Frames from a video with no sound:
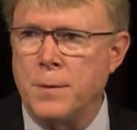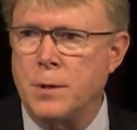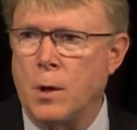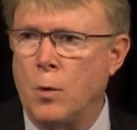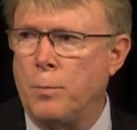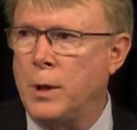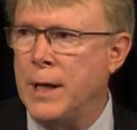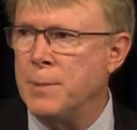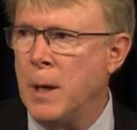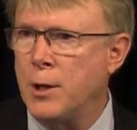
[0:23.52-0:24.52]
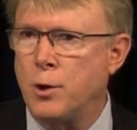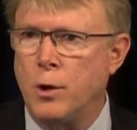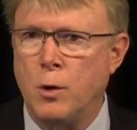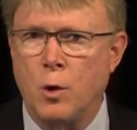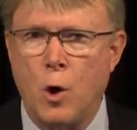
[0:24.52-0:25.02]
So please make
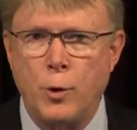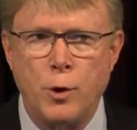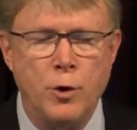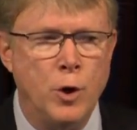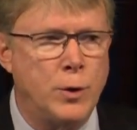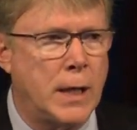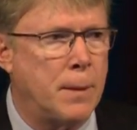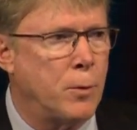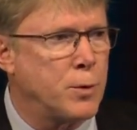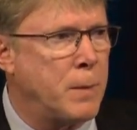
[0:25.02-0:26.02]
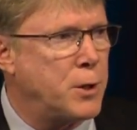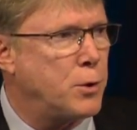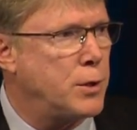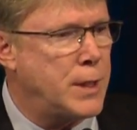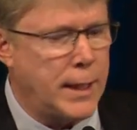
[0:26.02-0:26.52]
sure you go to your new tables. Make
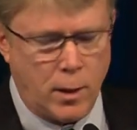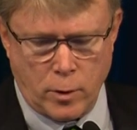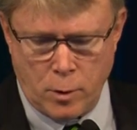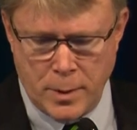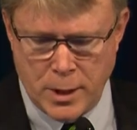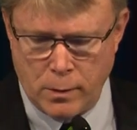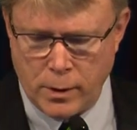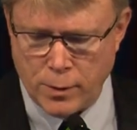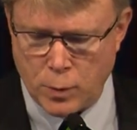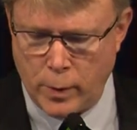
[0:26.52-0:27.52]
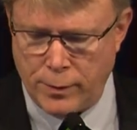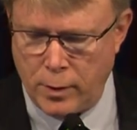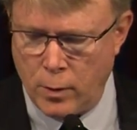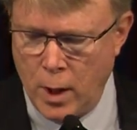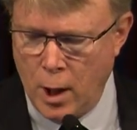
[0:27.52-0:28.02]
sure you take all your materials with
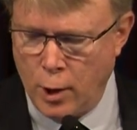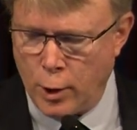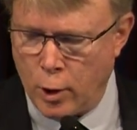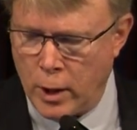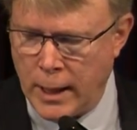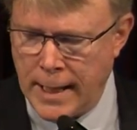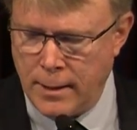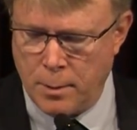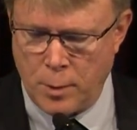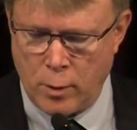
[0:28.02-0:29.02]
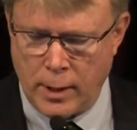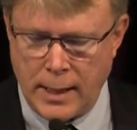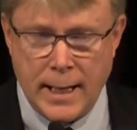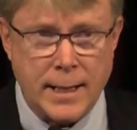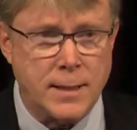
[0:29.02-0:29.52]
you. You're going to need them during
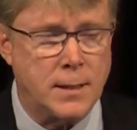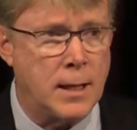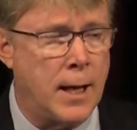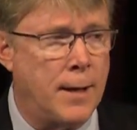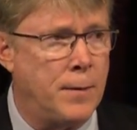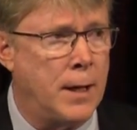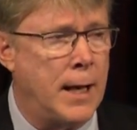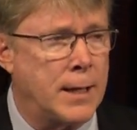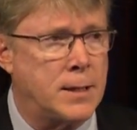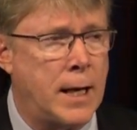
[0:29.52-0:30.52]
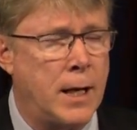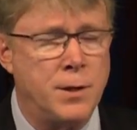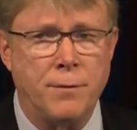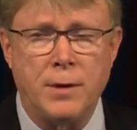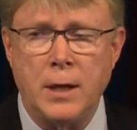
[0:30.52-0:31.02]
the next
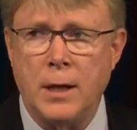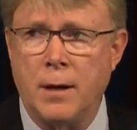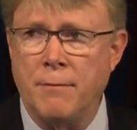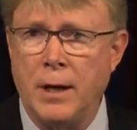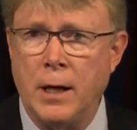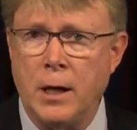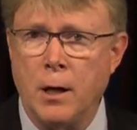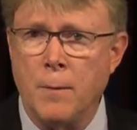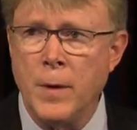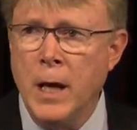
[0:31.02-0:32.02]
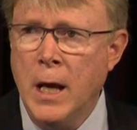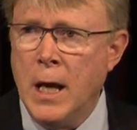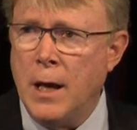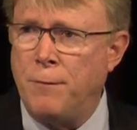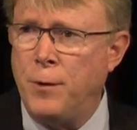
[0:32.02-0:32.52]
stage of the event here.
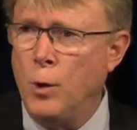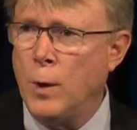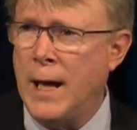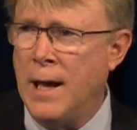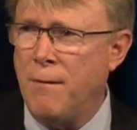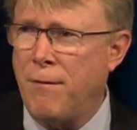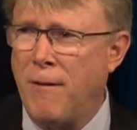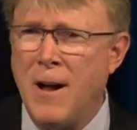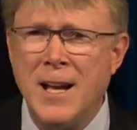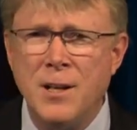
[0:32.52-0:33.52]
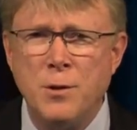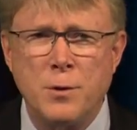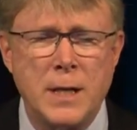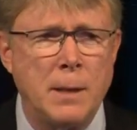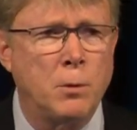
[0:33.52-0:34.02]
If you can't find
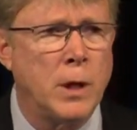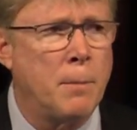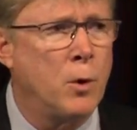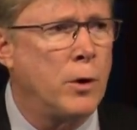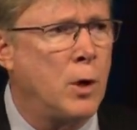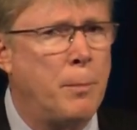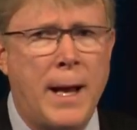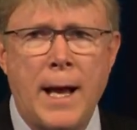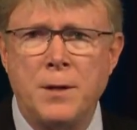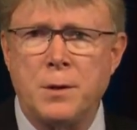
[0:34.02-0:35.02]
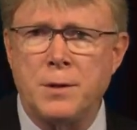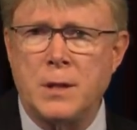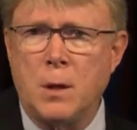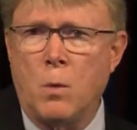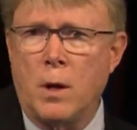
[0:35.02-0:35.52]
your table number on your badge, just
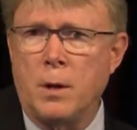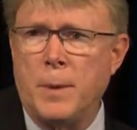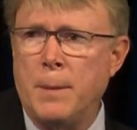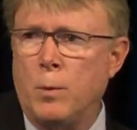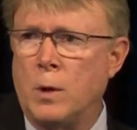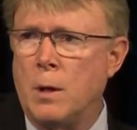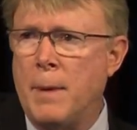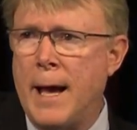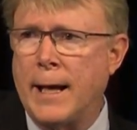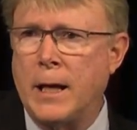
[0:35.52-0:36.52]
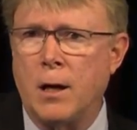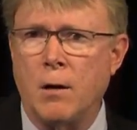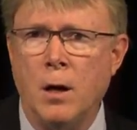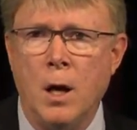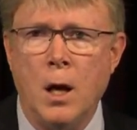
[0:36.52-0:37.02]
see one of the people in the back
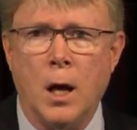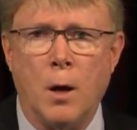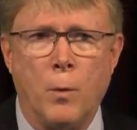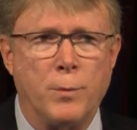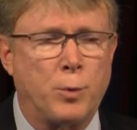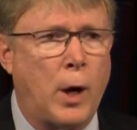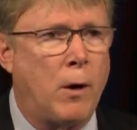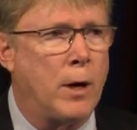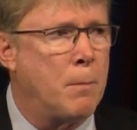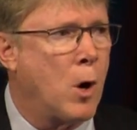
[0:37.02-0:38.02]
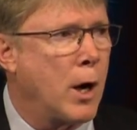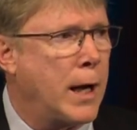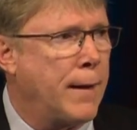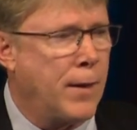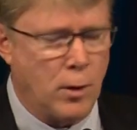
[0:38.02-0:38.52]
here with priority
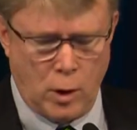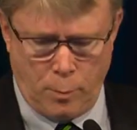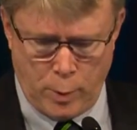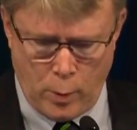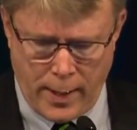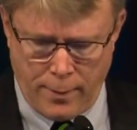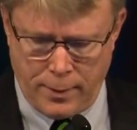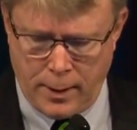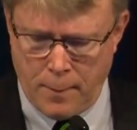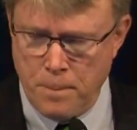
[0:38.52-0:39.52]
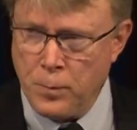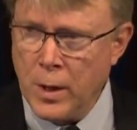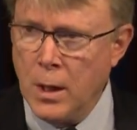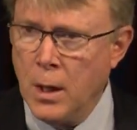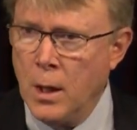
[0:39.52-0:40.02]
marking, and they'll help you out there.
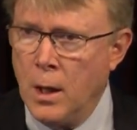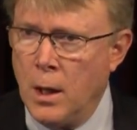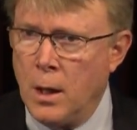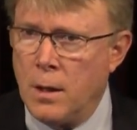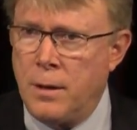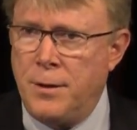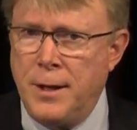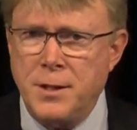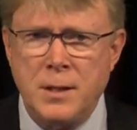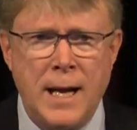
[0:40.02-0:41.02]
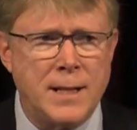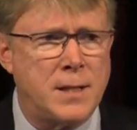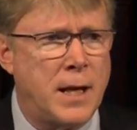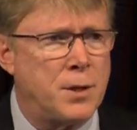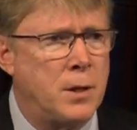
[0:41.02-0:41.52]
This next
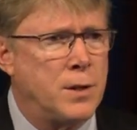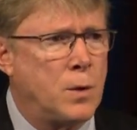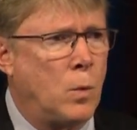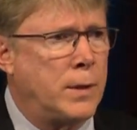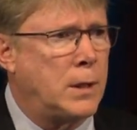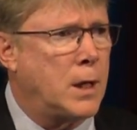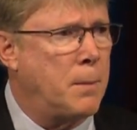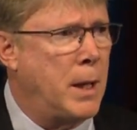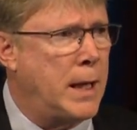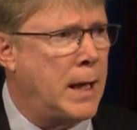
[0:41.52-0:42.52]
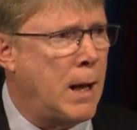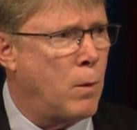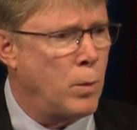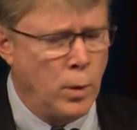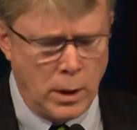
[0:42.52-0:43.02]
session is the one that the committee and I
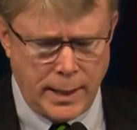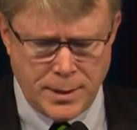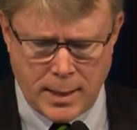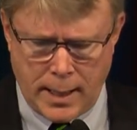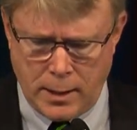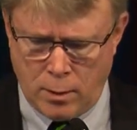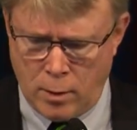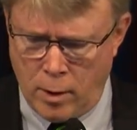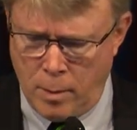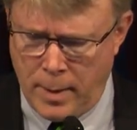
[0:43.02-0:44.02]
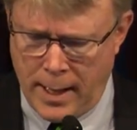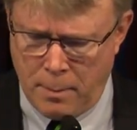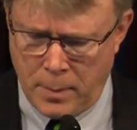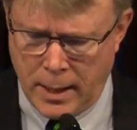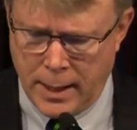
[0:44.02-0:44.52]
were really excited to learn
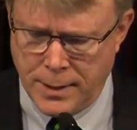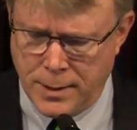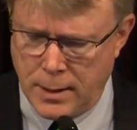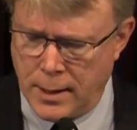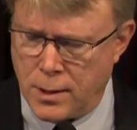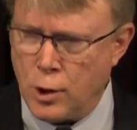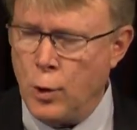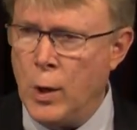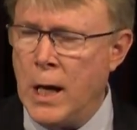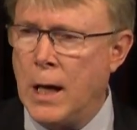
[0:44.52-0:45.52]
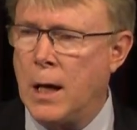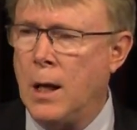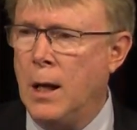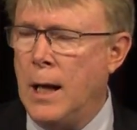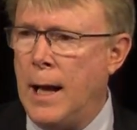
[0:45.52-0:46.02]
about because it's
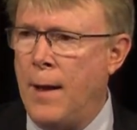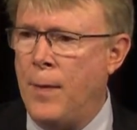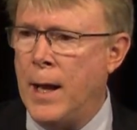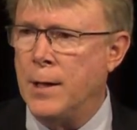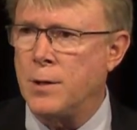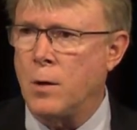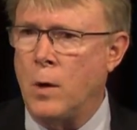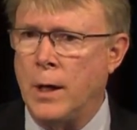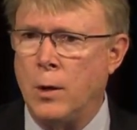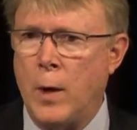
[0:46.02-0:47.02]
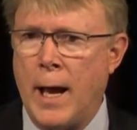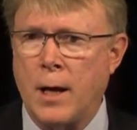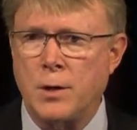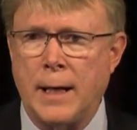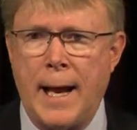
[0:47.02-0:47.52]
unique in that it's going to
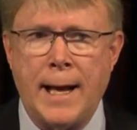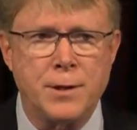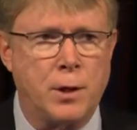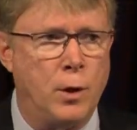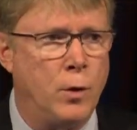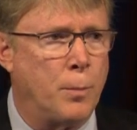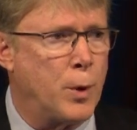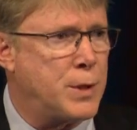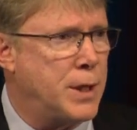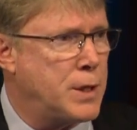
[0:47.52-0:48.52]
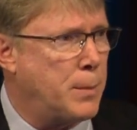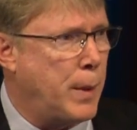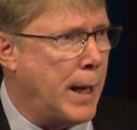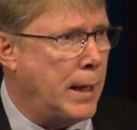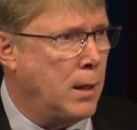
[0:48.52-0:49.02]
actually ask you to
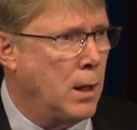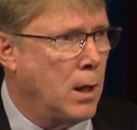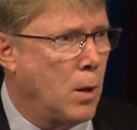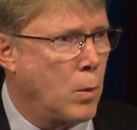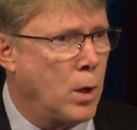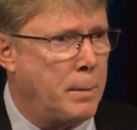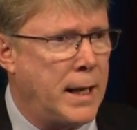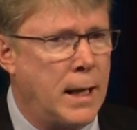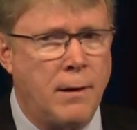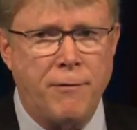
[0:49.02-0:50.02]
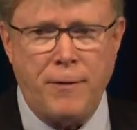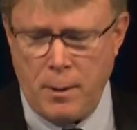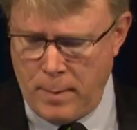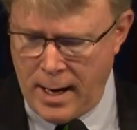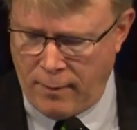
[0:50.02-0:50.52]
participate. We're going to be getting
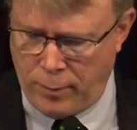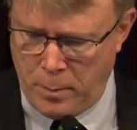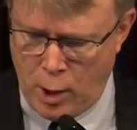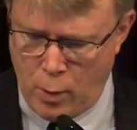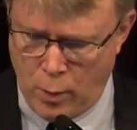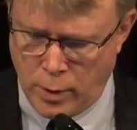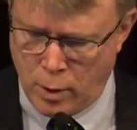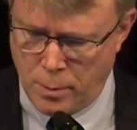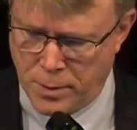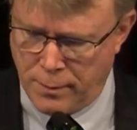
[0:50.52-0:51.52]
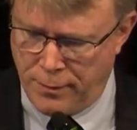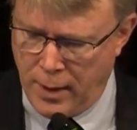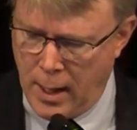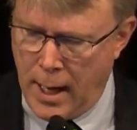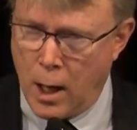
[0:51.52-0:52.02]
feedback from you in terms of
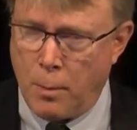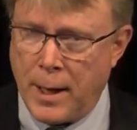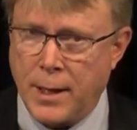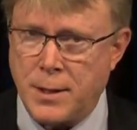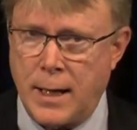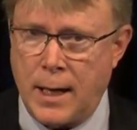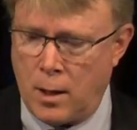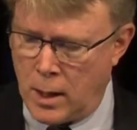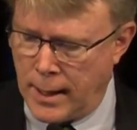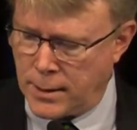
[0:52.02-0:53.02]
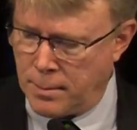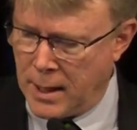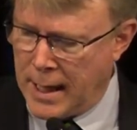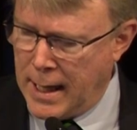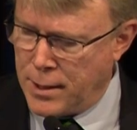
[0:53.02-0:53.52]
helping us to outline
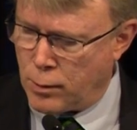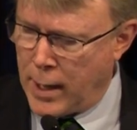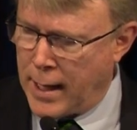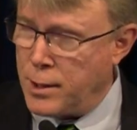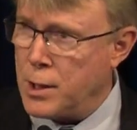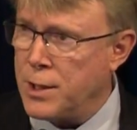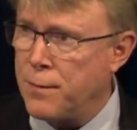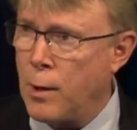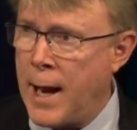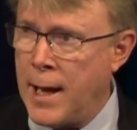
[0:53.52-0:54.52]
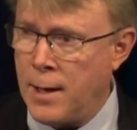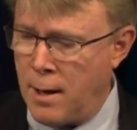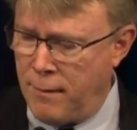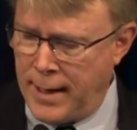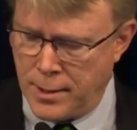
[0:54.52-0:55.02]
some key strategies for
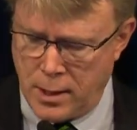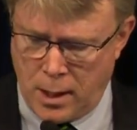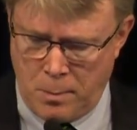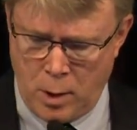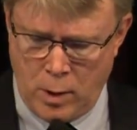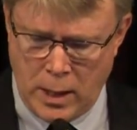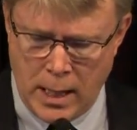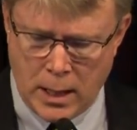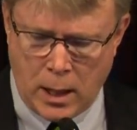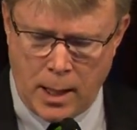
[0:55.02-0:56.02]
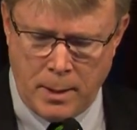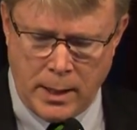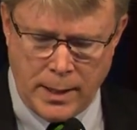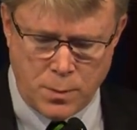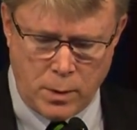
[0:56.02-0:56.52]
advancing community
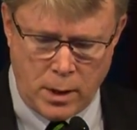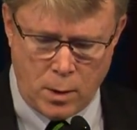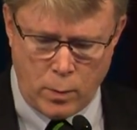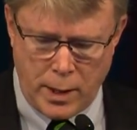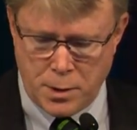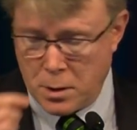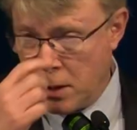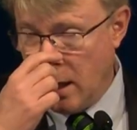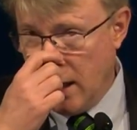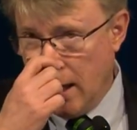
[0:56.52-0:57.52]
climate needs within the region.